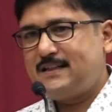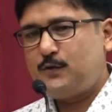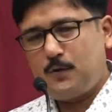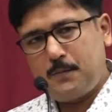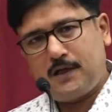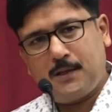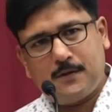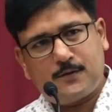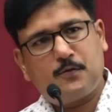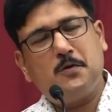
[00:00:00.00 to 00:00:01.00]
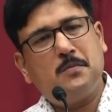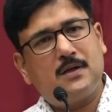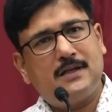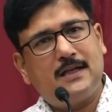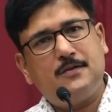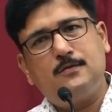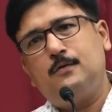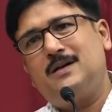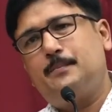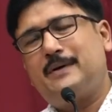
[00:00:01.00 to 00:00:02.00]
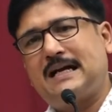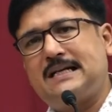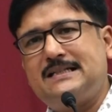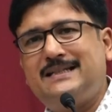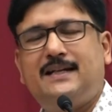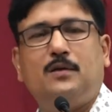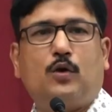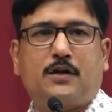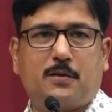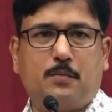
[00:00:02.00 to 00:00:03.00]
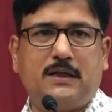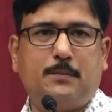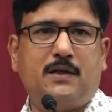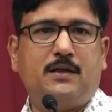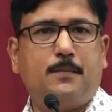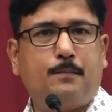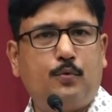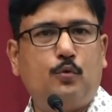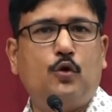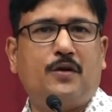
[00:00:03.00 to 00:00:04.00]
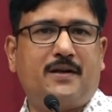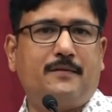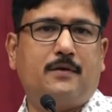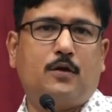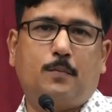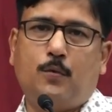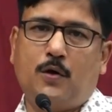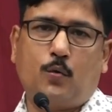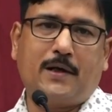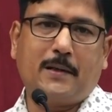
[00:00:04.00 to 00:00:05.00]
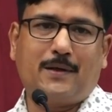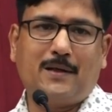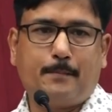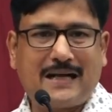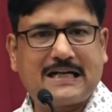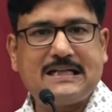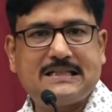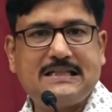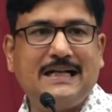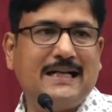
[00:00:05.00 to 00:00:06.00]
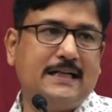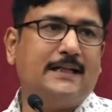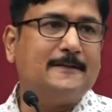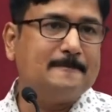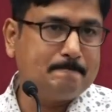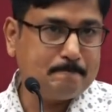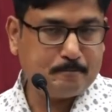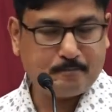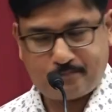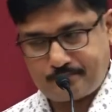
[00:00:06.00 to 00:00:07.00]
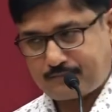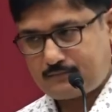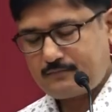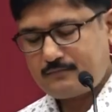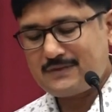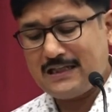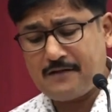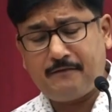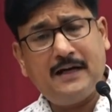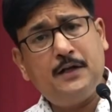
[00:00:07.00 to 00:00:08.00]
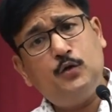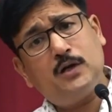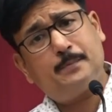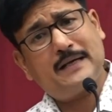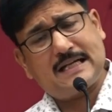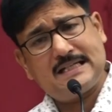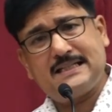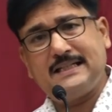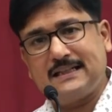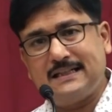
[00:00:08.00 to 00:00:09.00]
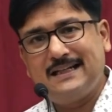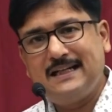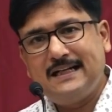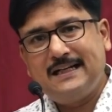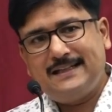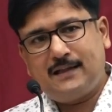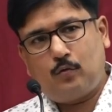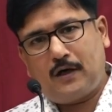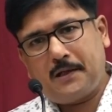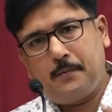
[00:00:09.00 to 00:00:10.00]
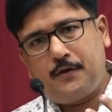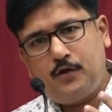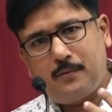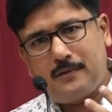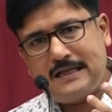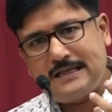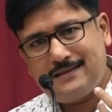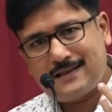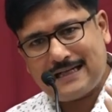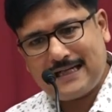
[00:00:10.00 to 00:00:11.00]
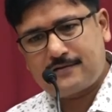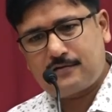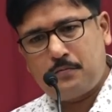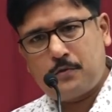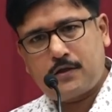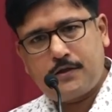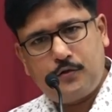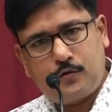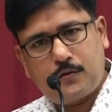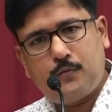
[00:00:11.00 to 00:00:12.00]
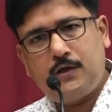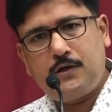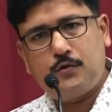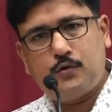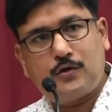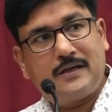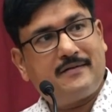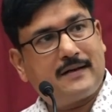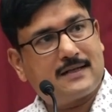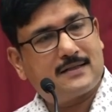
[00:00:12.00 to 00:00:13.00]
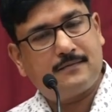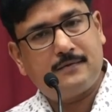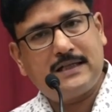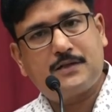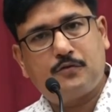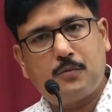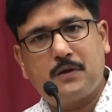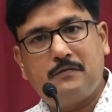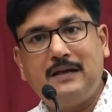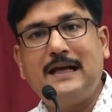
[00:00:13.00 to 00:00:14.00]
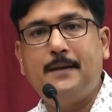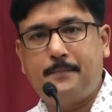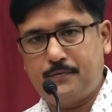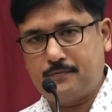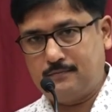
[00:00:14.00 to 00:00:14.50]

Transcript: You will become a swimmer, then you go and practice in any water body, be it the pool or river or pond, whatever, and practice it daily. And while you are practicing, then whatever you have read in the classroom or the YouTube videos or interaction with that swimmer will help you.